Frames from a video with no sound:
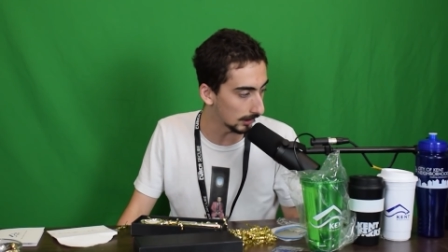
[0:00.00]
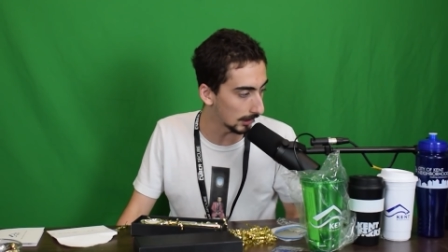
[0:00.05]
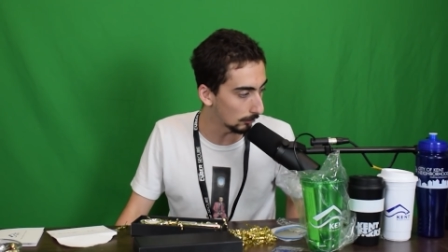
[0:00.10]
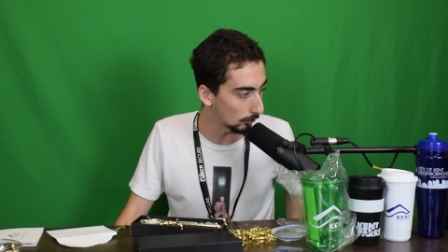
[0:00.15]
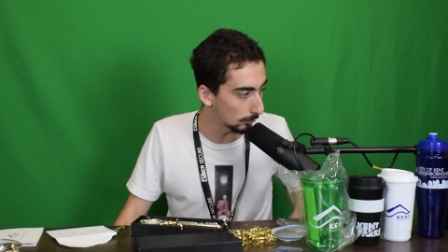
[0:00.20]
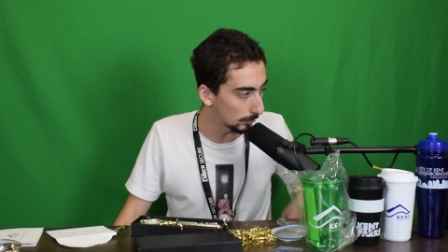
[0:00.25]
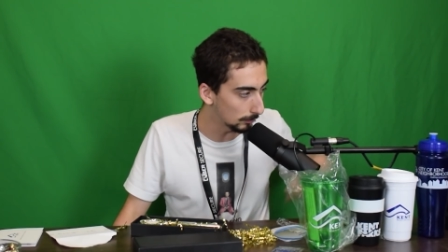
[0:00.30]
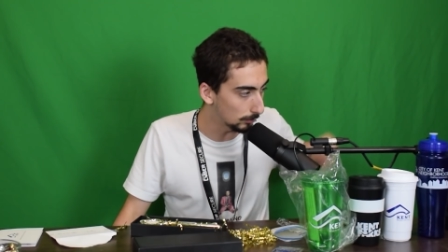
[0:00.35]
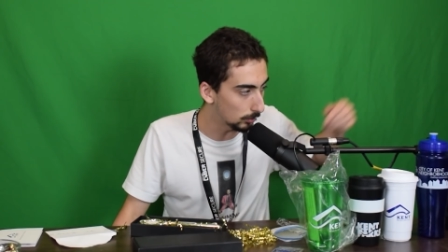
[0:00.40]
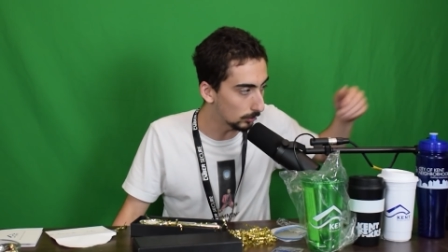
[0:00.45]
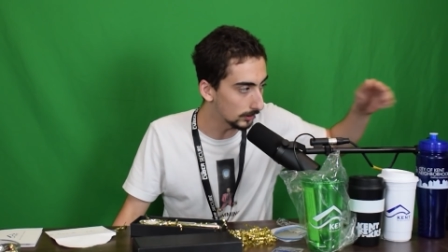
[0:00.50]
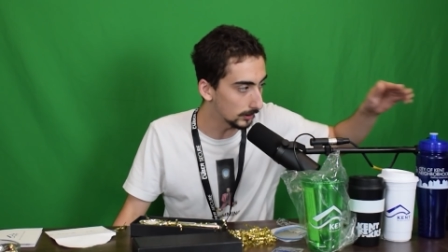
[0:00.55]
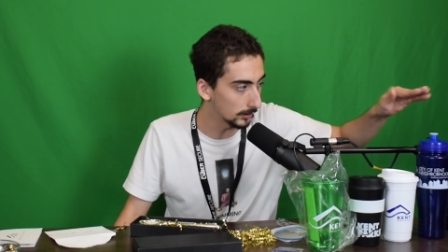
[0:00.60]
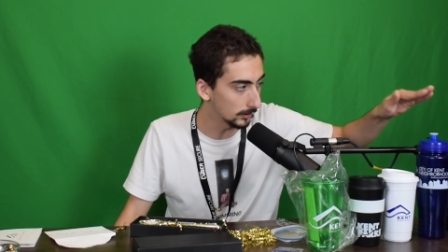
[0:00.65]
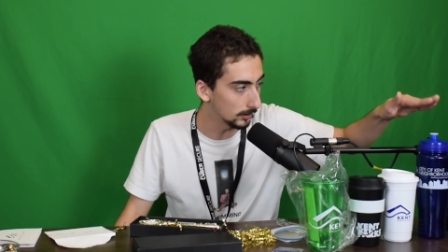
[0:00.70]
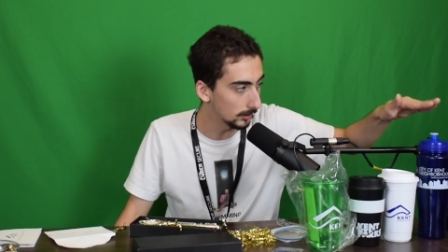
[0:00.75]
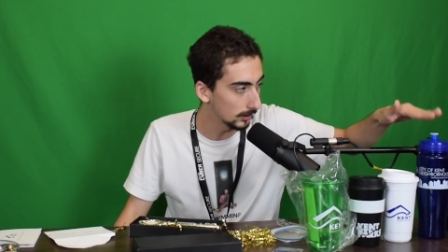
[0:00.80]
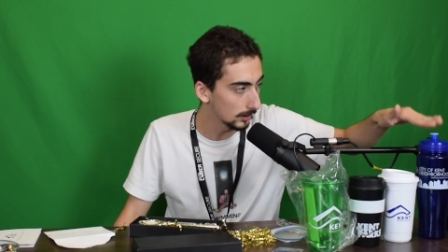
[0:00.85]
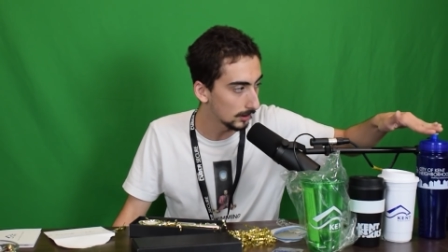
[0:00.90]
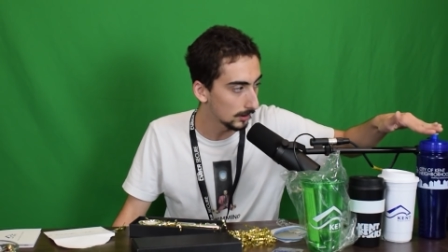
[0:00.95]
I will be
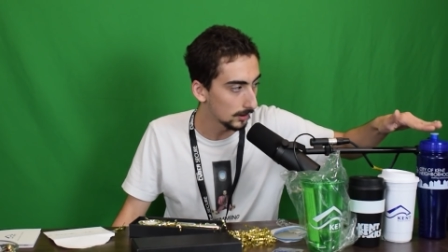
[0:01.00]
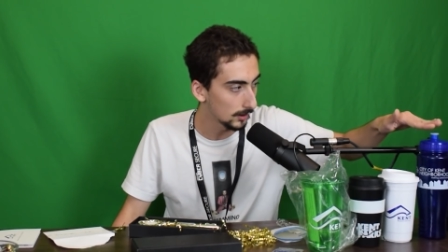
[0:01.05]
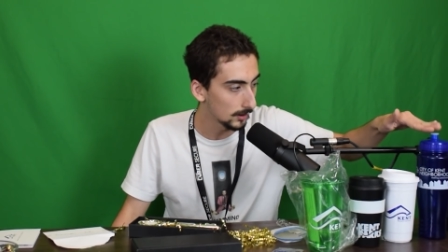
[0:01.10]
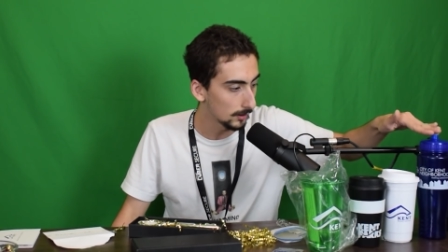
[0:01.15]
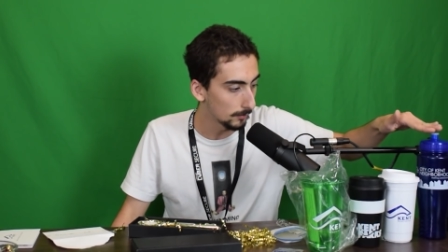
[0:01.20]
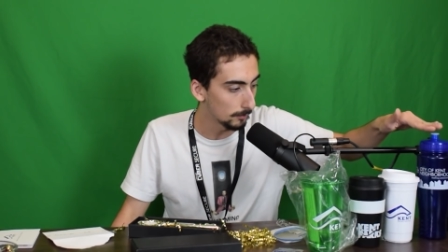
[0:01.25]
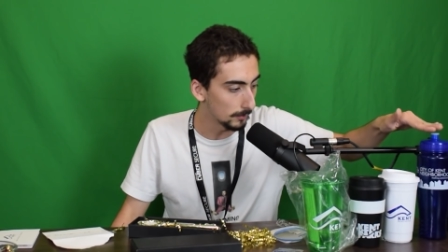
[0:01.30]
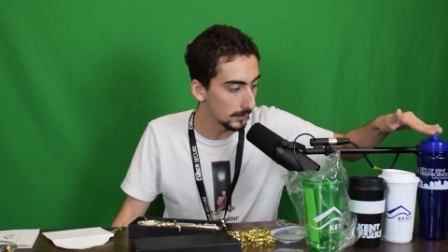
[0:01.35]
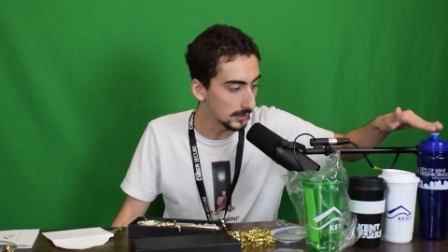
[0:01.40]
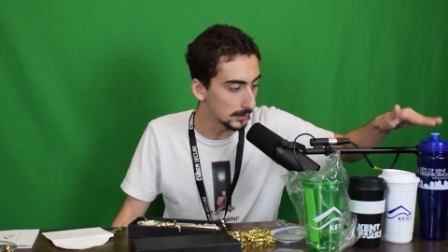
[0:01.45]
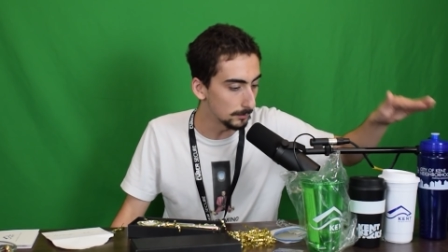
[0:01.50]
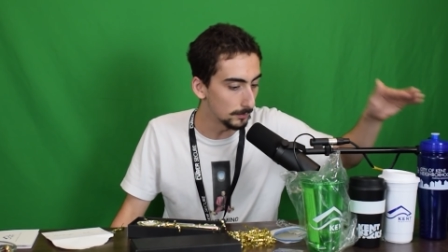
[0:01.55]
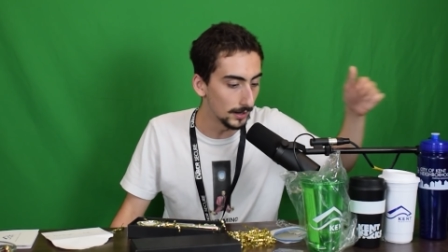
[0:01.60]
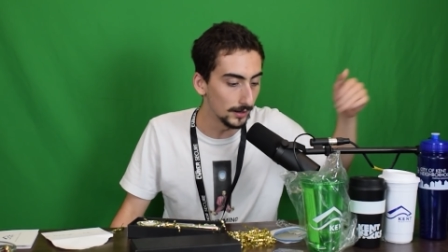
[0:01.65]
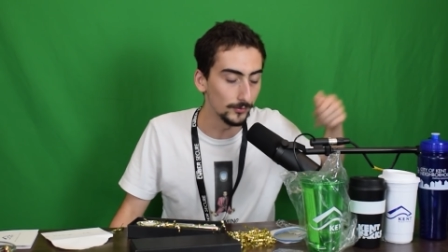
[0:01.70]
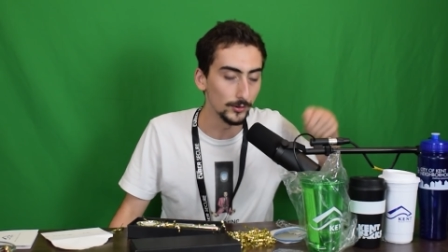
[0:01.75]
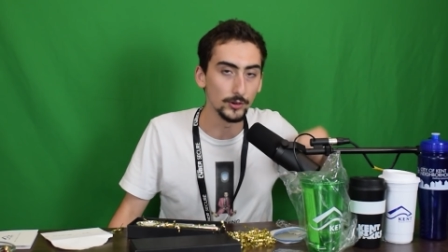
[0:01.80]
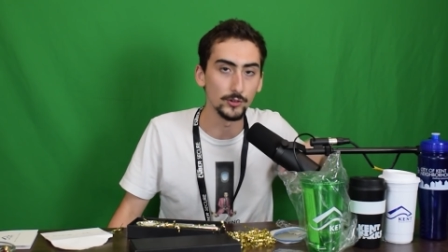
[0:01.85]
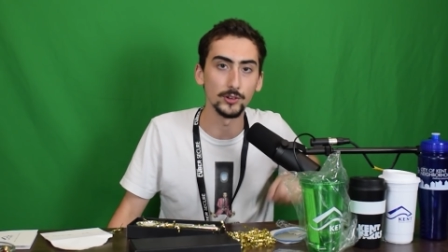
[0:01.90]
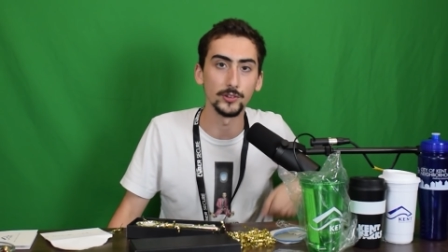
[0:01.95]
putting many
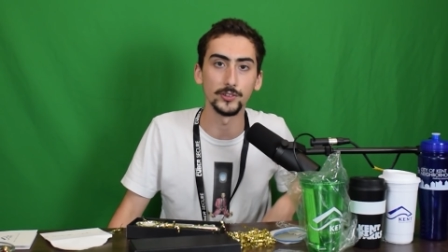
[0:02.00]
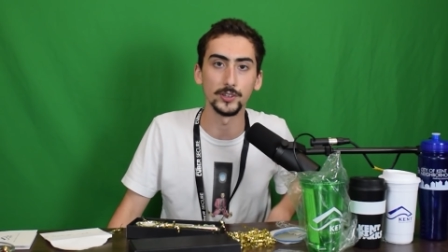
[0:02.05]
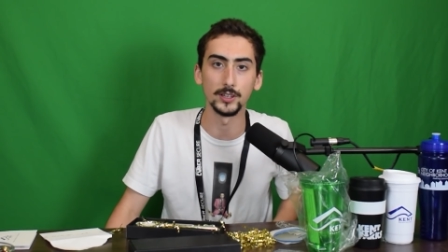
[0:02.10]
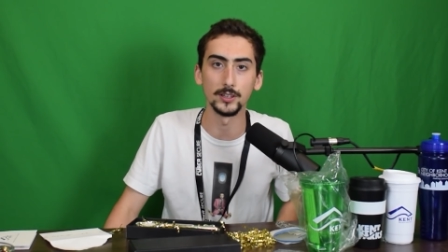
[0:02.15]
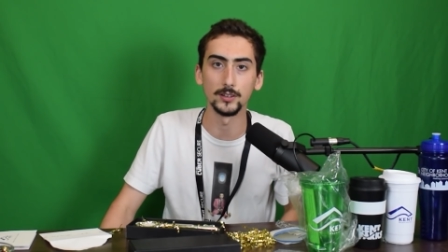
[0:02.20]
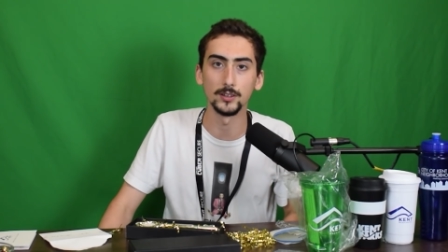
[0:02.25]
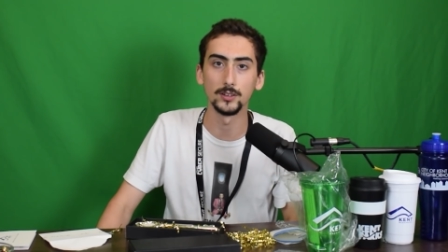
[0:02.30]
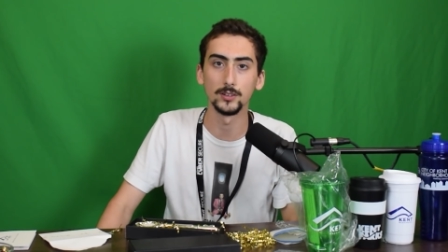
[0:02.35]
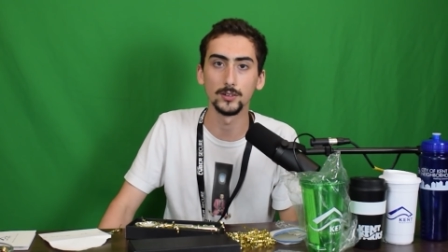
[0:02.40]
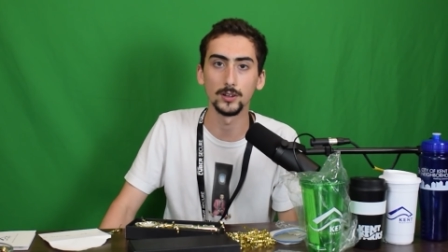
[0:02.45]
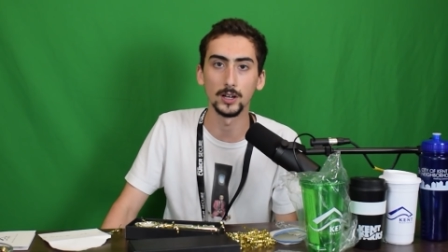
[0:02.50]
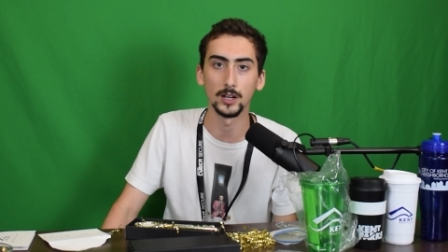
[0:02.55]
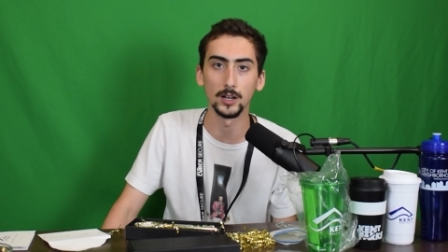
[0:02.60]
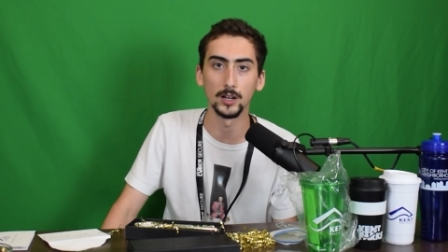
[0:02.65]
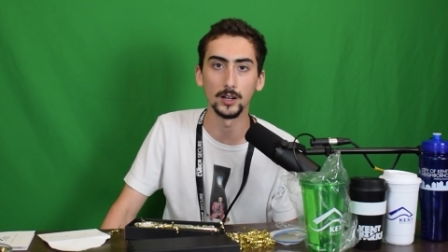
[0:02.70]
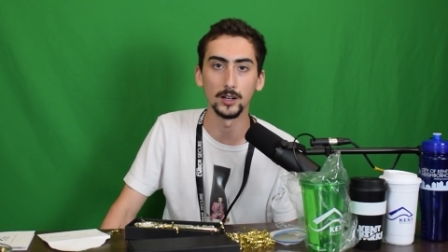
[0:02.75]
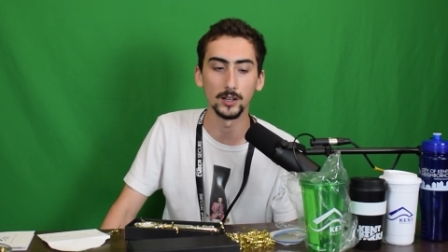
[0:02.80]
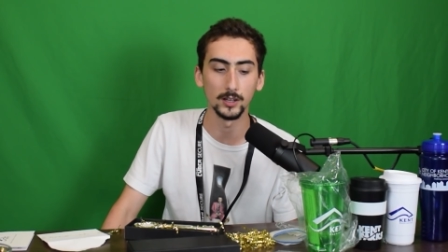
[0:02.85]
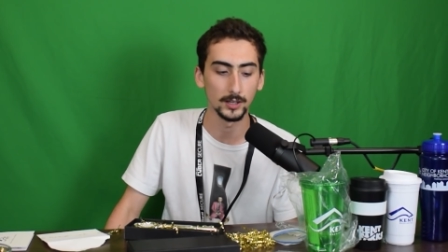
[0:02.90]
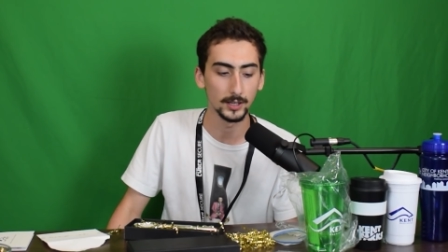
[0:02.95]
beverages in
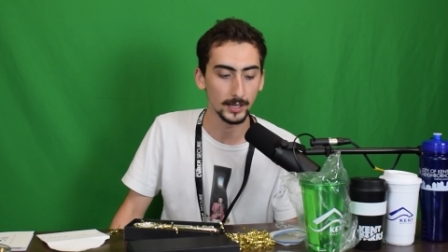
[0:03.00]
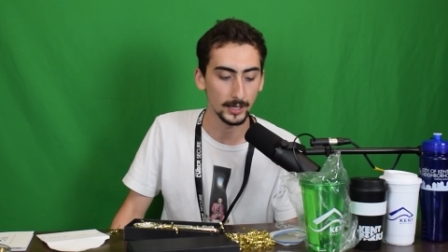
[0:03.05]
uh,